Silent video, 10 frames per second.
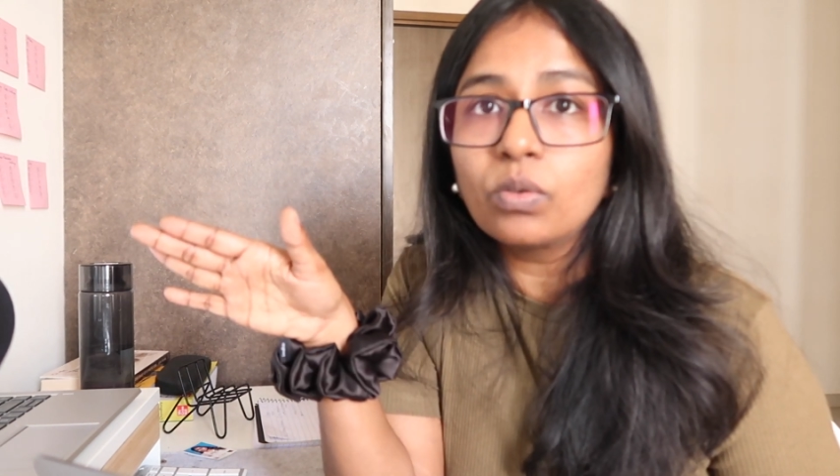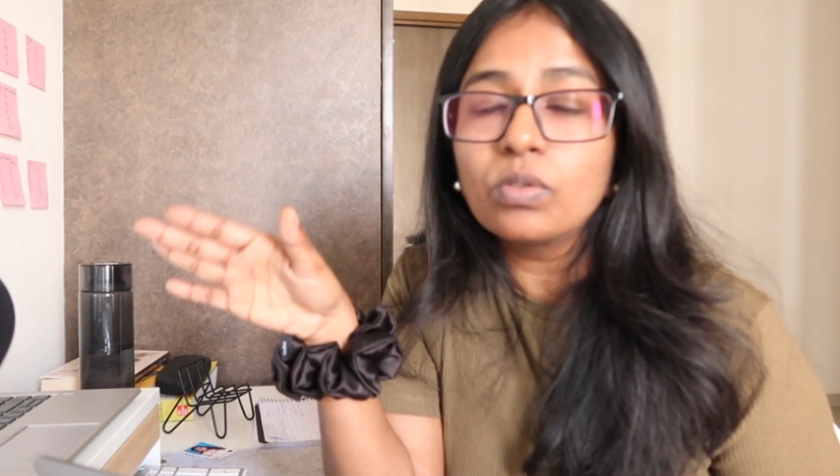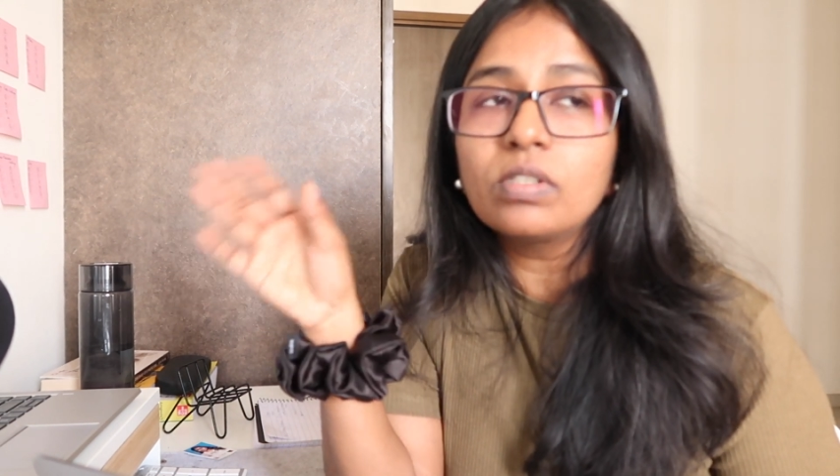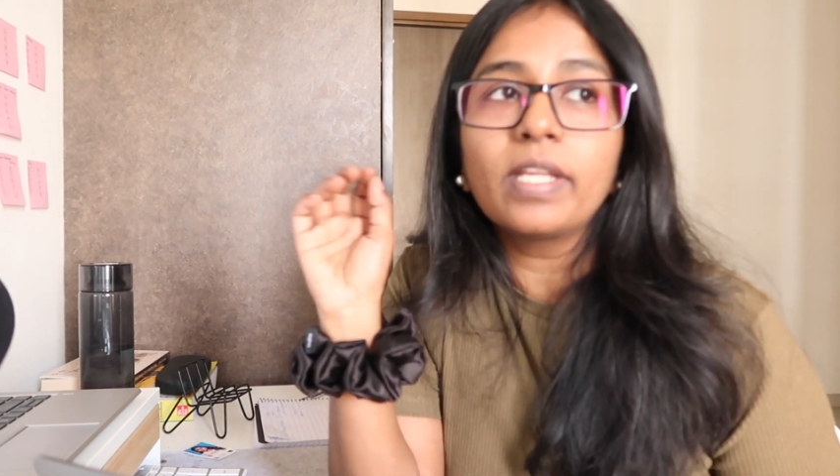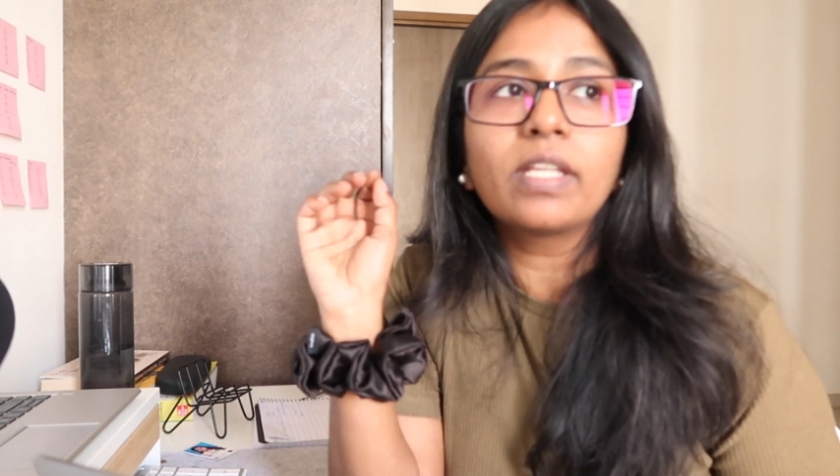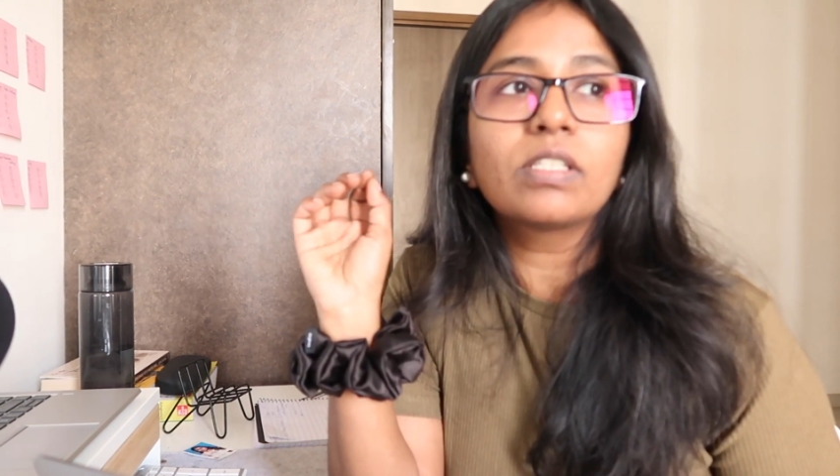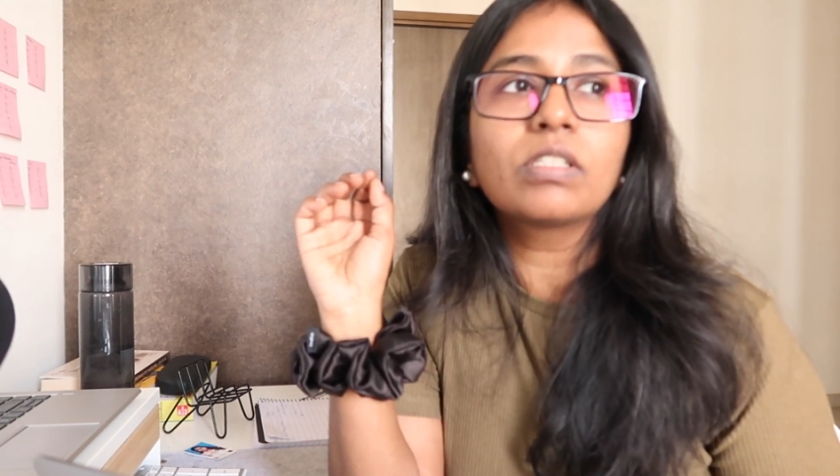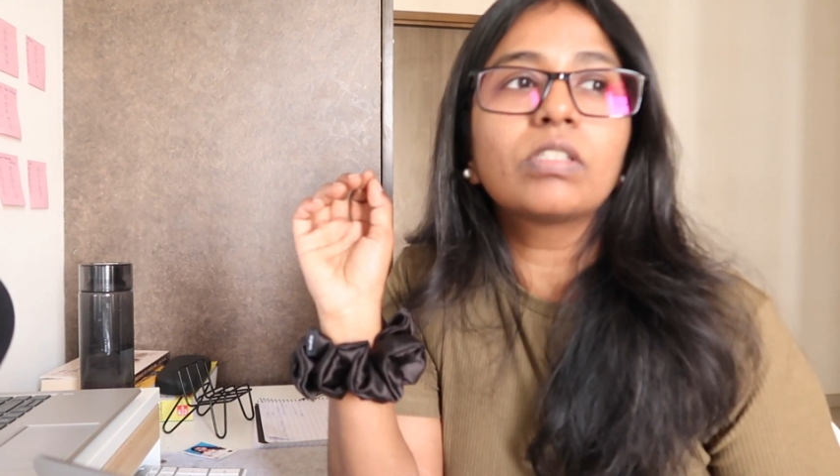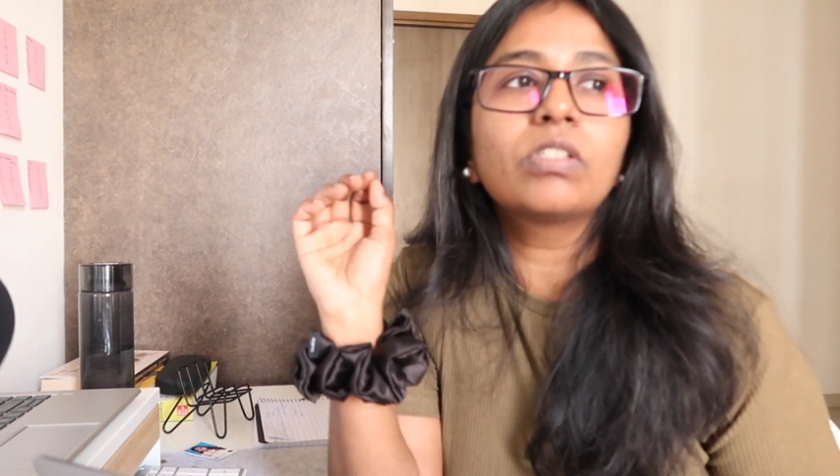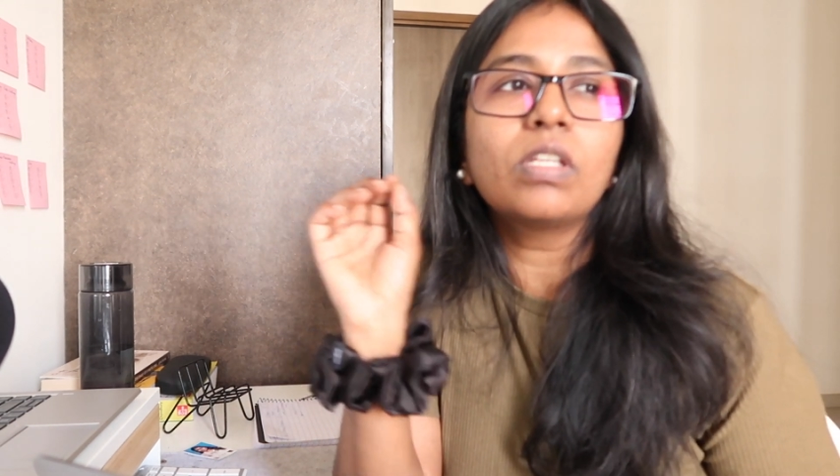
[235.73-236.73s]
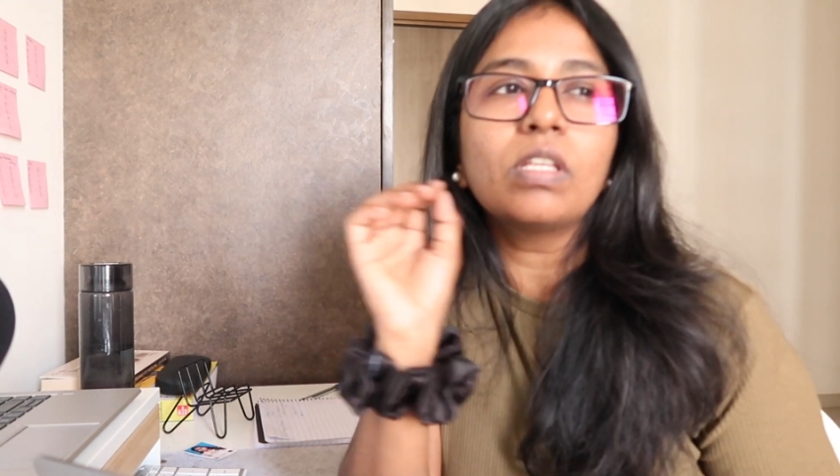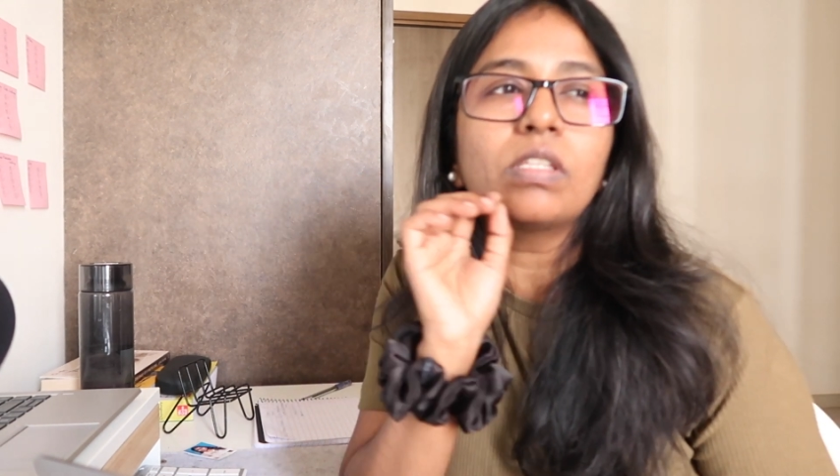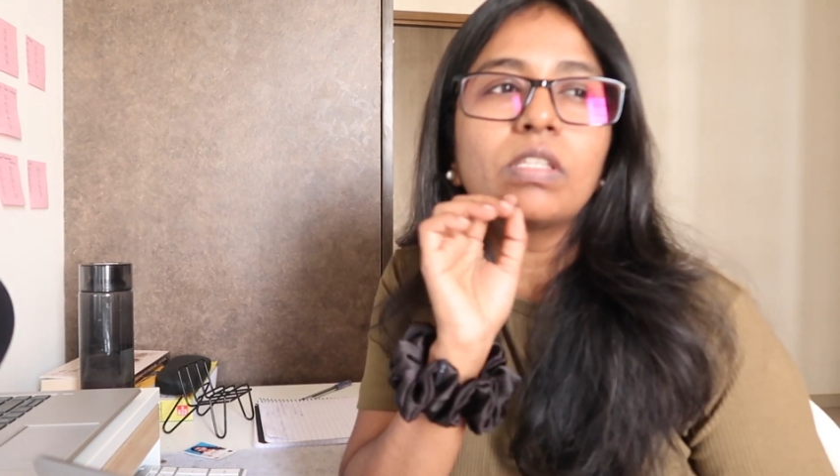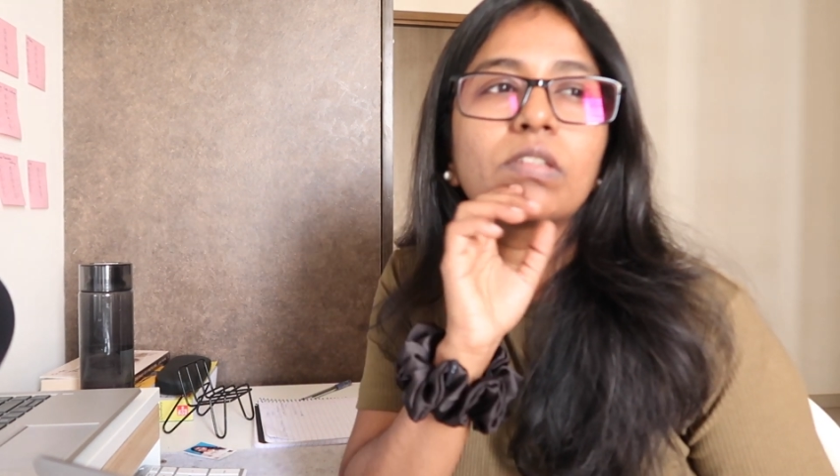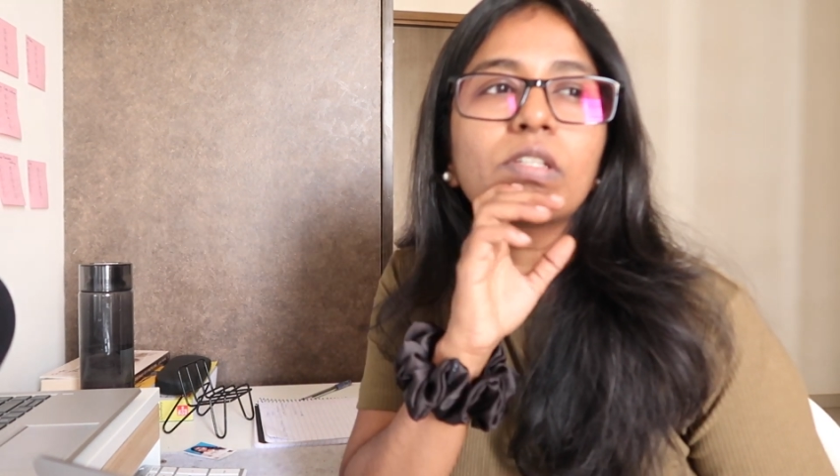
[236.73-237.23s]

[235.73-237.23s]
course, like just